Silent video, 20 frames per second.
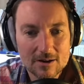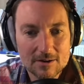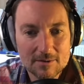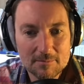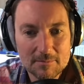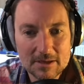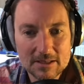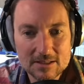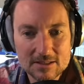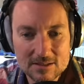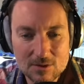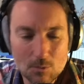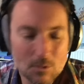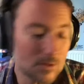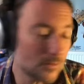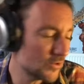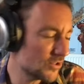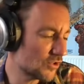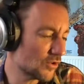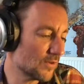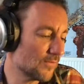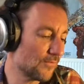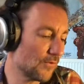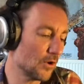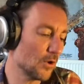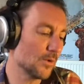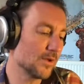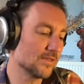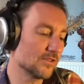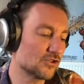media. We're sort of
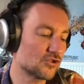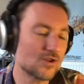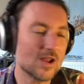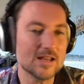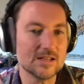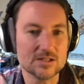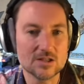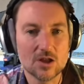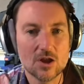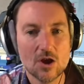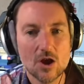following the trend,